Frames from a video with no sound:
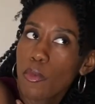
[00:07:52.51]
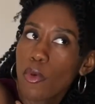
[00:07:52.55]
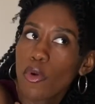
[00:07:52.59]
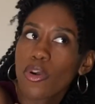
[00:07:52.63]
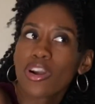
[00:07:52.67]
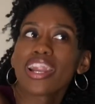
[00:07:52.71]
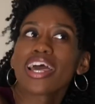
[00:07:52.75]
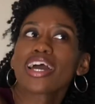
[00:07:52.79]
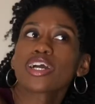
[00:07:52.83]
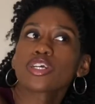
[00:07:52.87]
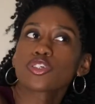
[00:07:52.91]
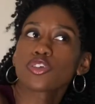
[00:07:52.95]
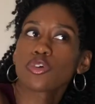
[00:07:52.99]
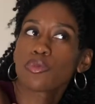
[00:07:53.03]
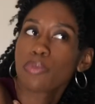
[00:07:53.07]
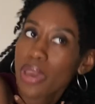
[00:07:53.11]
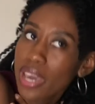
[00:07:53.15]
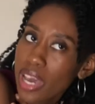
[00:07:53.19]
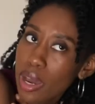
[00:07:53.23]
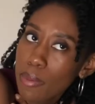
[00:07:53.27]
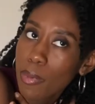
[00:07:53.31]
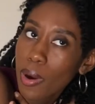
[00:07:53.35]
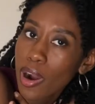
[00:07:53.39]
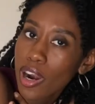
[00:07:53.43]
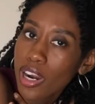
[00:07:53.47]
or an actual
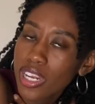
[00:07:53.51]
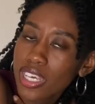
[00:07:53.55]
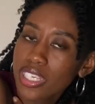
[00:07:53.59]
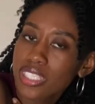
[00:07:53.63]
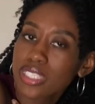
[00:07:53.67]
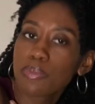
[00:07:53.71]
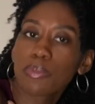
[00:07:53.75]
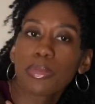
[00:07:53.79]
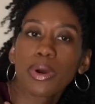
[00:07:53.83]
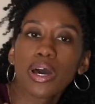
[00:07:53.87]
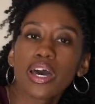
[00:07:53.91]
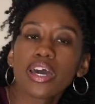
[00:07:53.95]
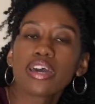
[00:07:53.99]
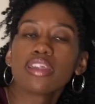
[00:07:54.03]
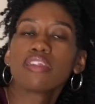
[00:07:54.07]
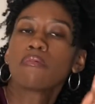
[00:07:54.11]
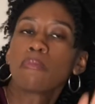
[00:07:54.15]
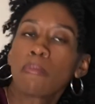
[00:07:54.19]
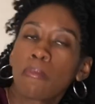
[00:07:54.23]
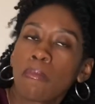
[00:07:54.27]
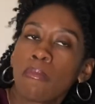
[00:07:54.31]
makeup artist, but